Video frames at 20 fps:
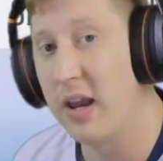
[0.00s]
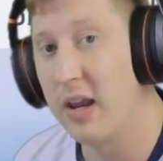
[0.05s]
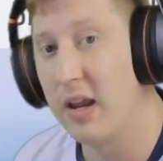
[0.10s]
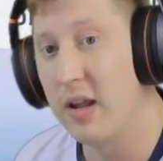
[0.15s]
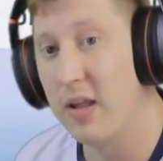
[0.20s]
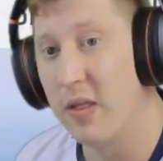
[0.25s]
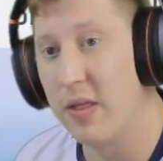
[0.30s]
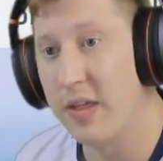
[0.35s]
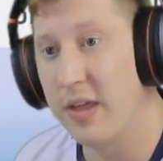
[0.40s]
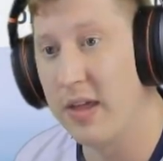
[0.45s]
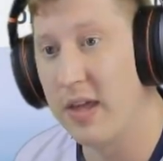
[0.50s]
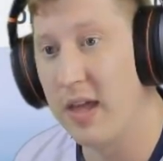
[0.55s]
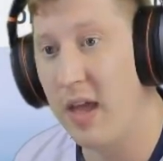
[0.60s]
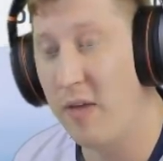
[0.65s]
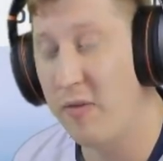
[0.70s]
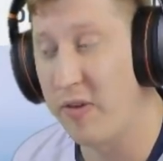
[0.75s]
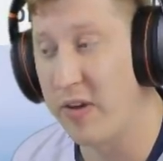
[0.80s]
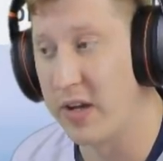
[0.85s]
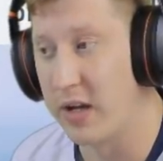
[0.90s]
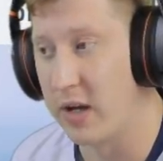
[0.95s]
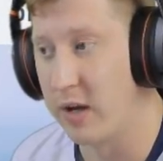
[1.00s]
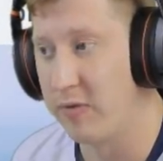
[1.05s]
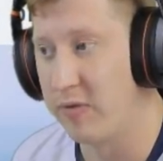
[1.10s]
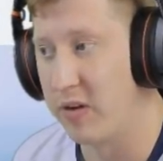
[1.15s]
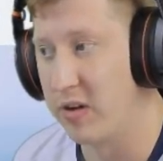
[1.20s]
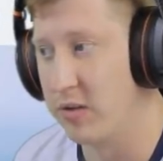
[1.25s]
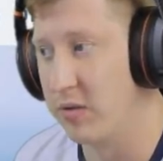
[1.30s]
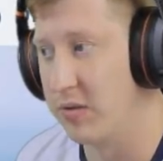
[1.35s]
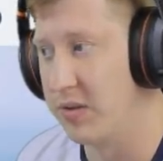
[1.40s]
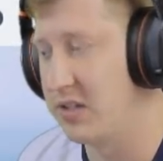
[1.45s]
in the FA Cup
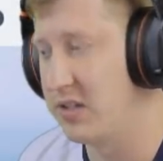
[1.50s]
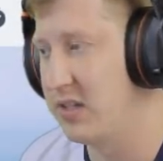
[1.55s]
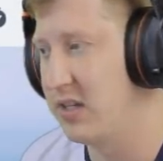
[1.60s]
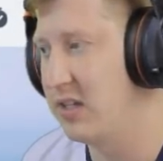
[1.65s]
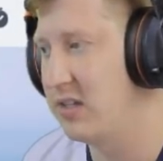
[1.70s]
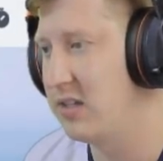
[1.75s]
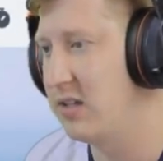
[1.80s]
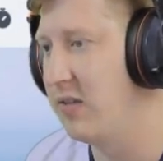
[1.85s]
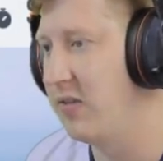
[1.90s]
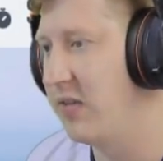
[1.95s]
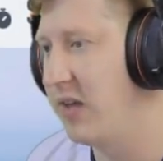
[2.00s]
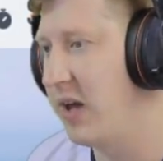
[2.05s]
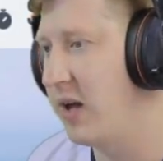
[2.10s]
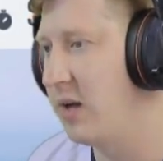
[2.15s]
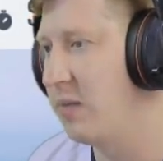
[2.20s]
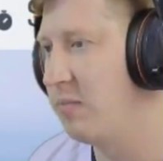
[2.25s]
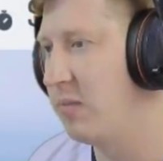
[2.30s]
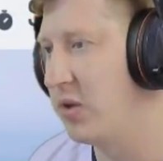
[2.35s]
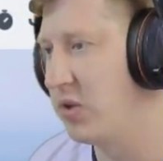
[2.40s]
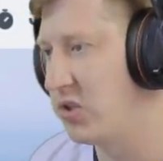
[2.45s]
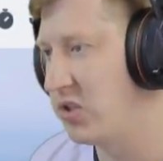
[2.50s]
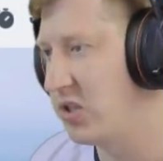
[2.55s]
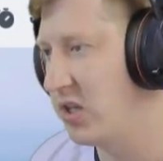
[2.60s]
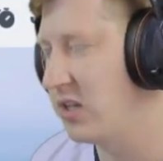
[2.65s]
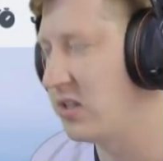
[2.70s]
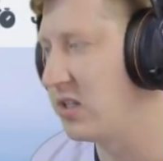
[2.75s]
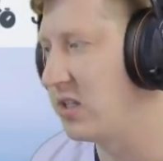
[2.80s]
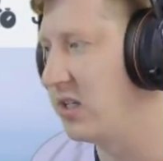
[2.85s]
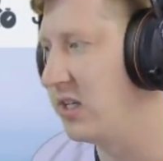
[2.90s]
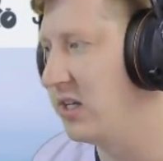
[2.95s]
final this season. That most
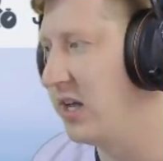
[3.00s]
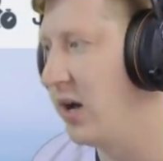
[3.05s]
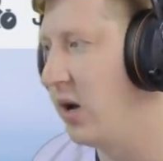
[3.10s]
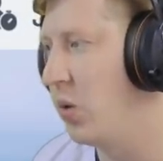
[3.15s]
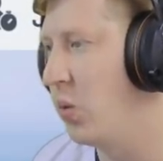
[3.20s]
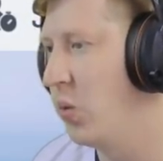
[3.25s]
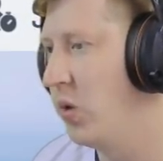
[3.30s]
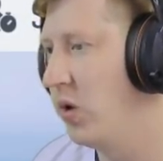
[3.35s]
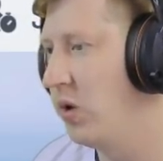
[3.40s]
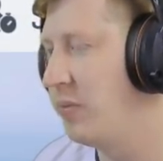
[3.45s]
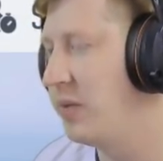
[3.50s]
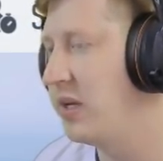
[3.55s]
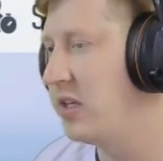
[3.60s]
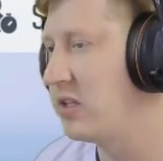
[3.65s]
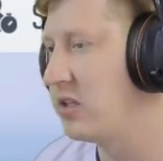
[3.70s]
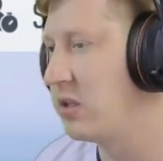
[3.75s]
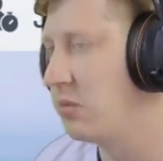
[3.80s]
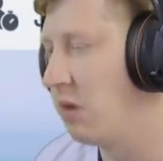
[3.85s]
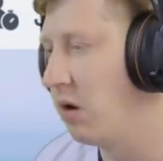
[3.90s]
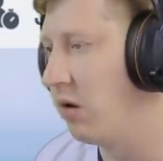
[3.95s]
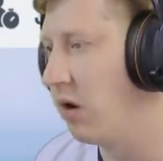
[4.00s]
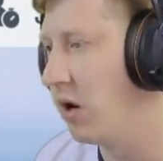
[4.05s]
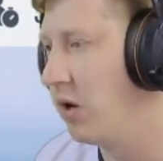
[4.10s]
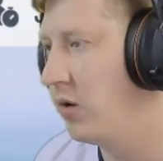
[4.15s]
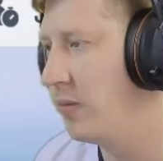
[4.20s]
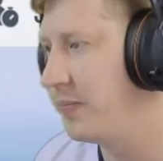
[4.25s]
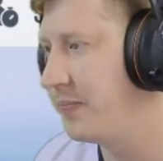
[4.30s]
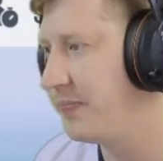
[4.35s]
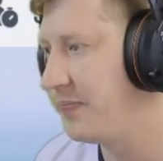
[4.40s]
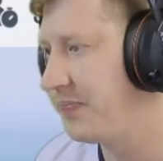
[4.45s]
certainly now will be
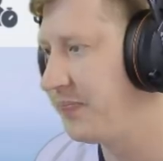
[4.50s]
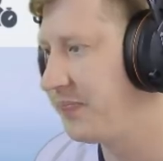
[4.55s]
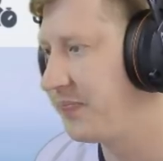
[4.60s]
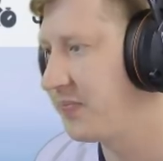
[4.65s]
tomorrow.